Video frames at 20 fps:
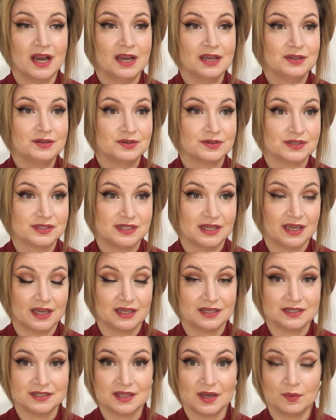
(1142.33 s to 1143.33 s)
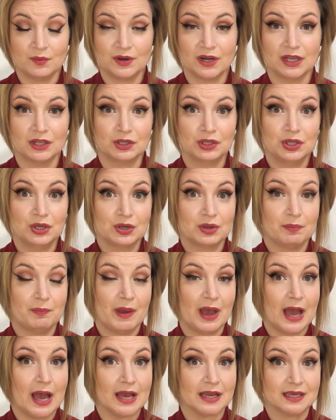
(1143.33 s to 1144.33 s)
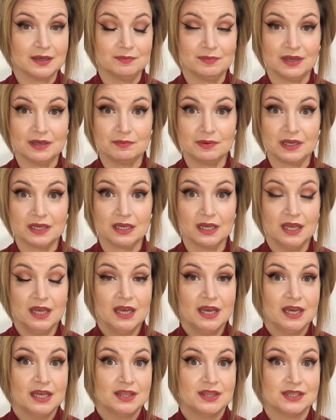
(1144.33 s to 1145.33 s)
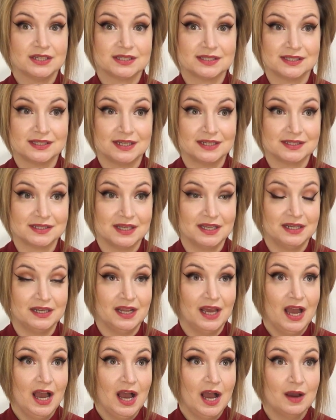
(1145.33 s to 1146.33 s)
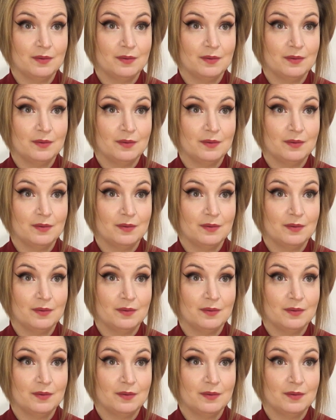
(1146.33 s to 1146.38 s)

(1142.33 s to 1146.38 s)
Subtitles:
I understand that when I look back at maybe this season,